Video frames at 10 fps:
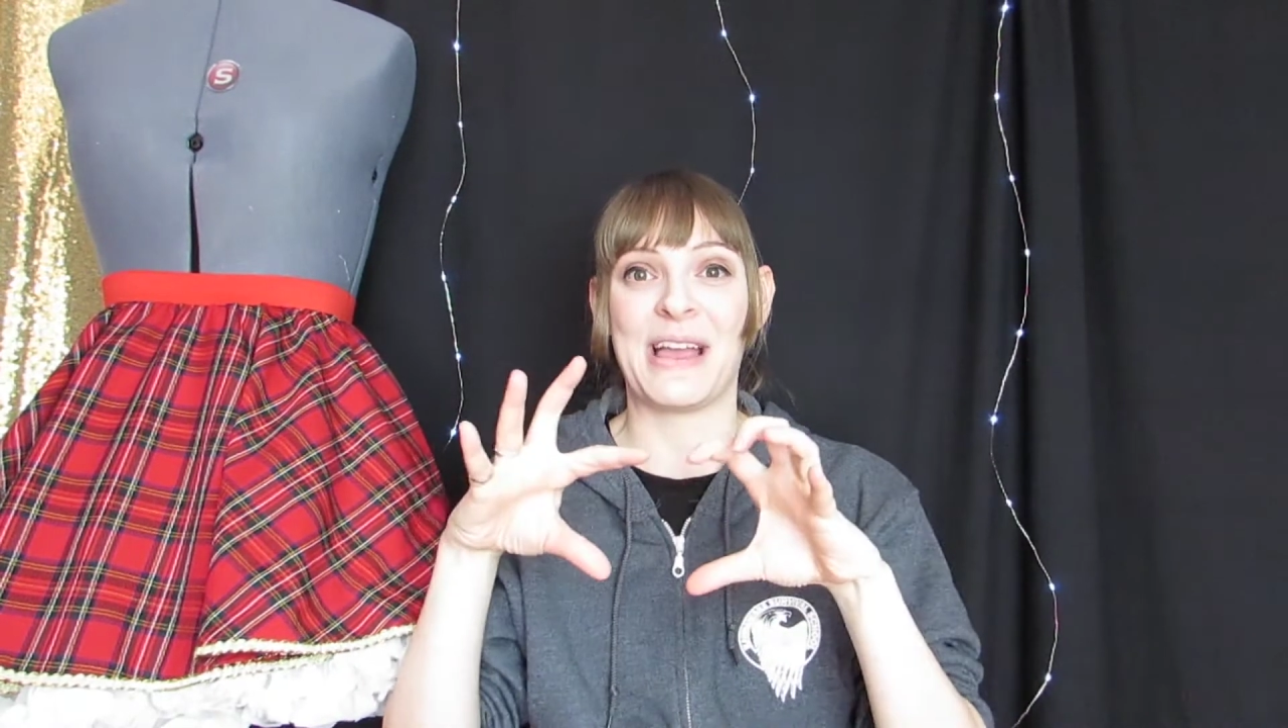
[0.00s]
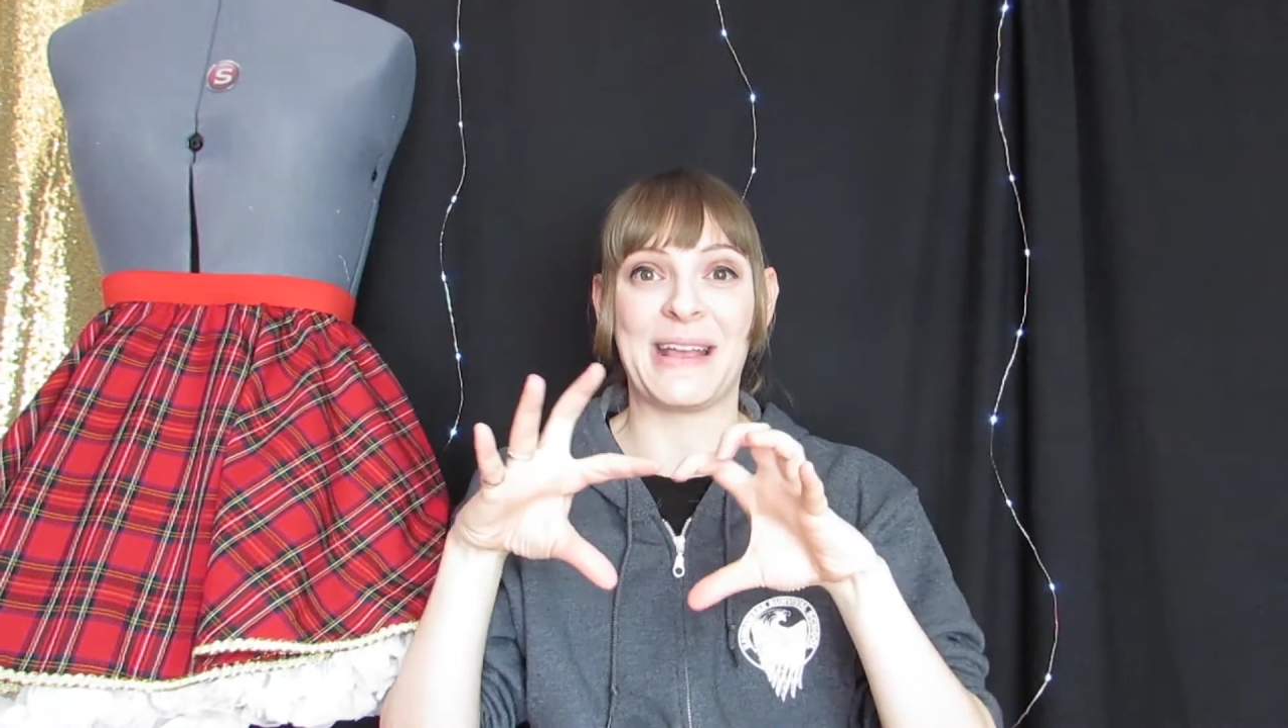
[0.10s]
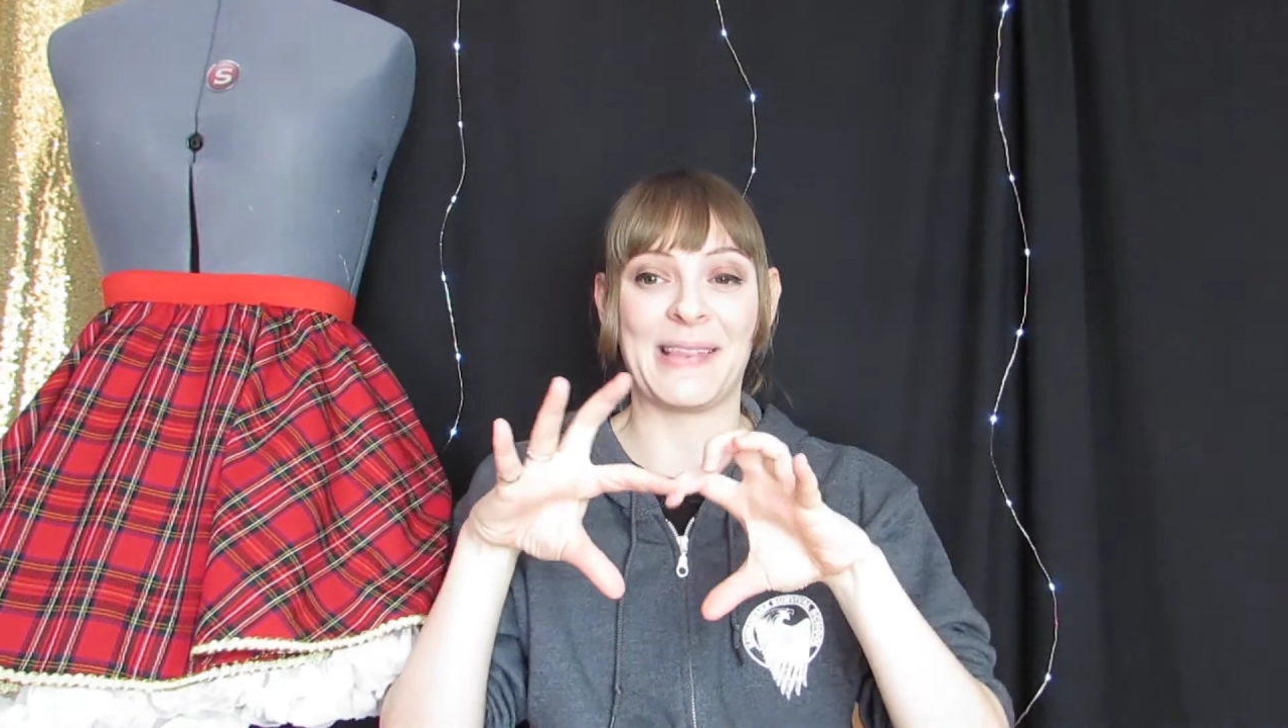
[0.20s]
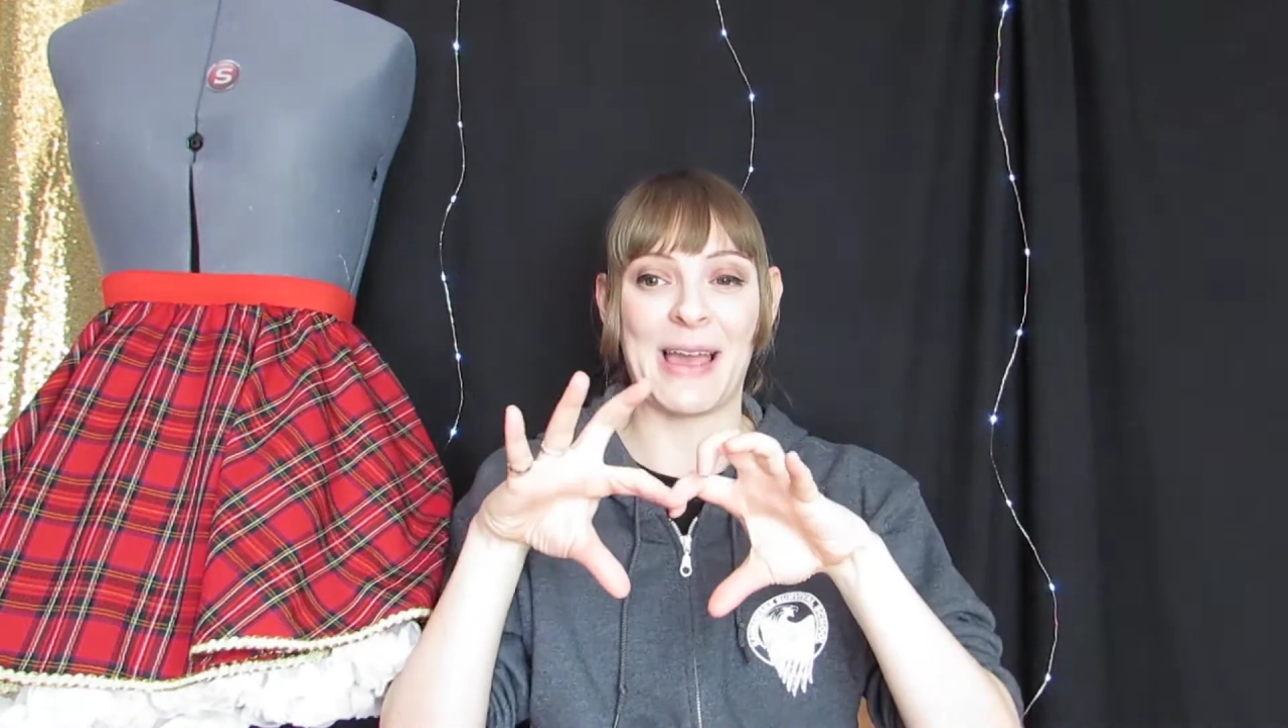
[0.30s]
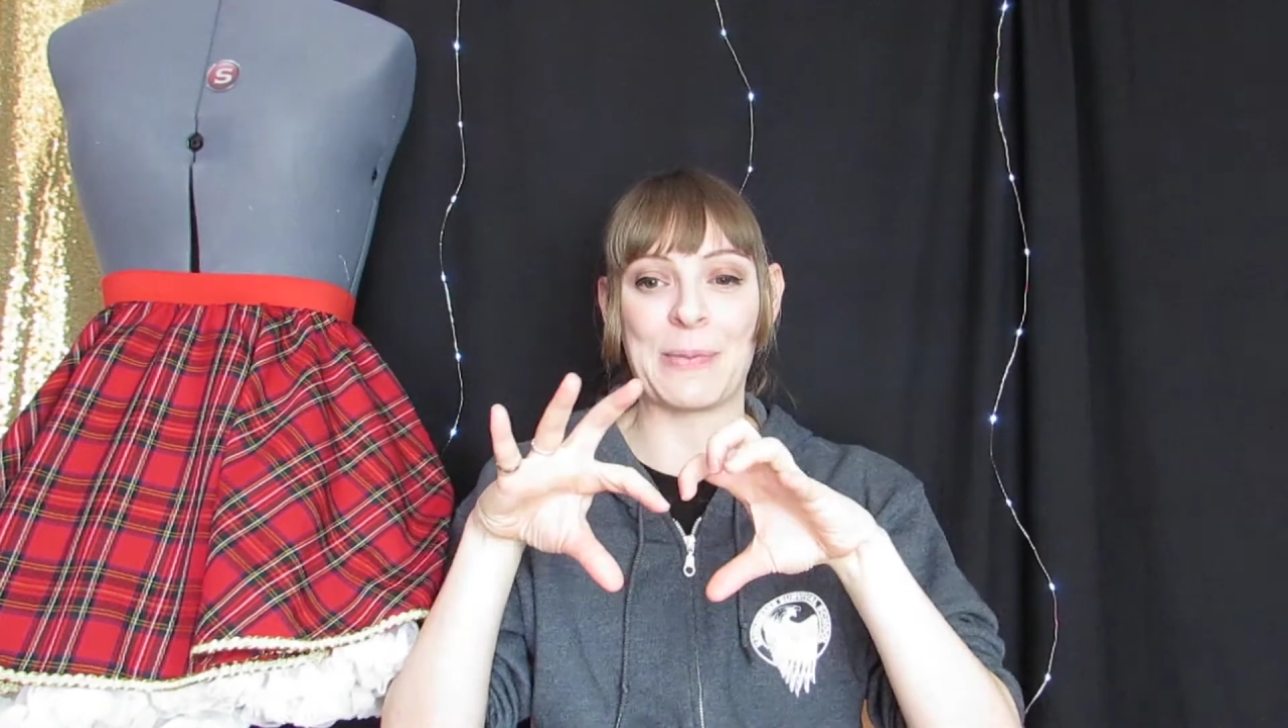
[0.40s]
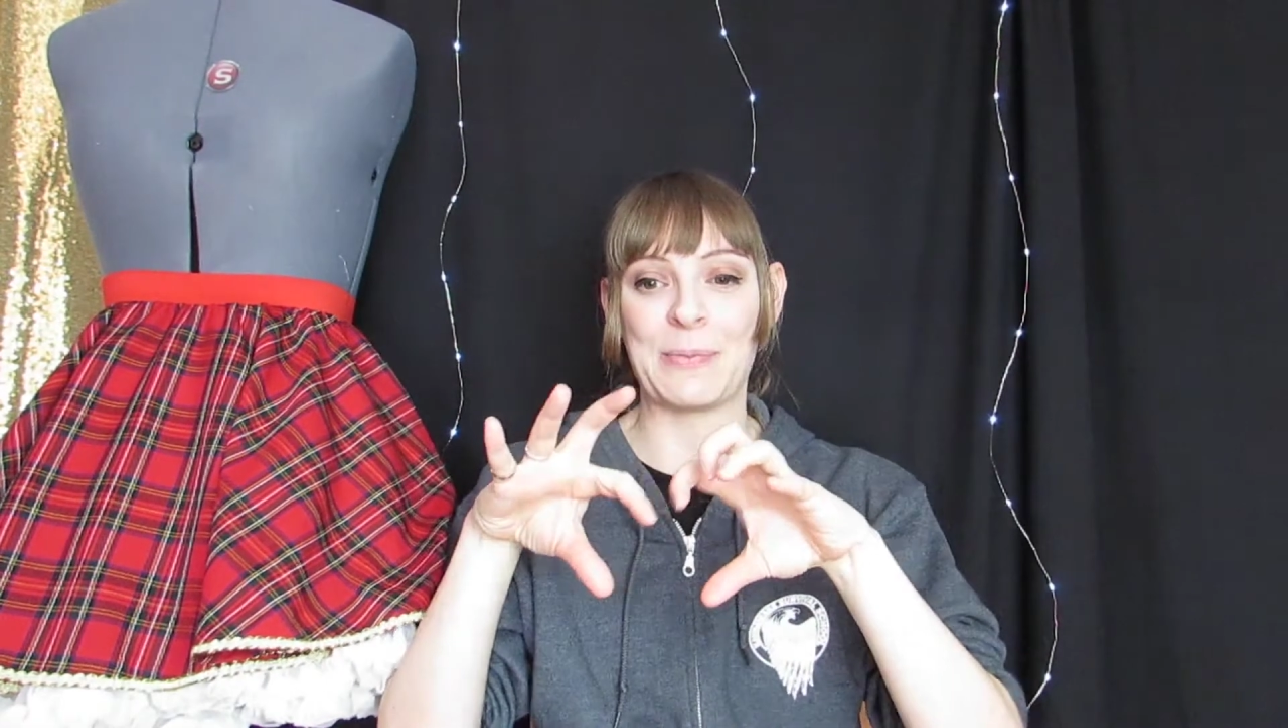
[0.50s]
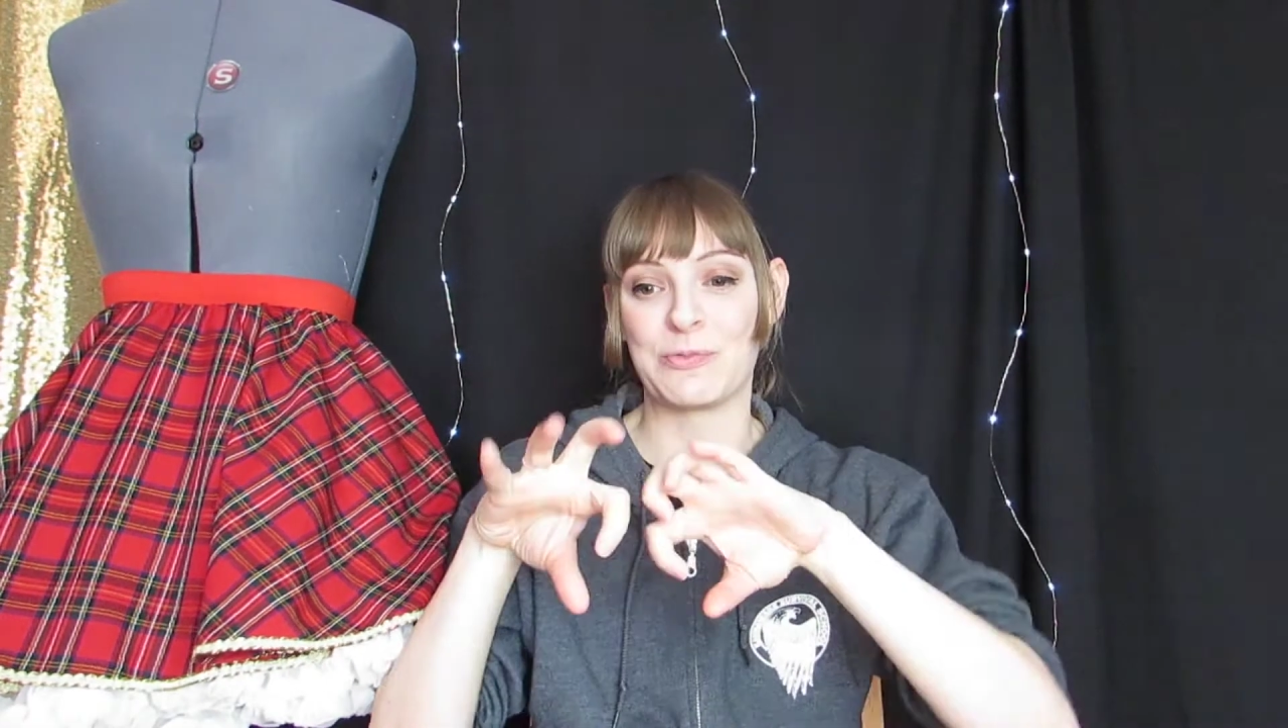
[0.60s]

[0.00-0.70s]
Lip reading: and like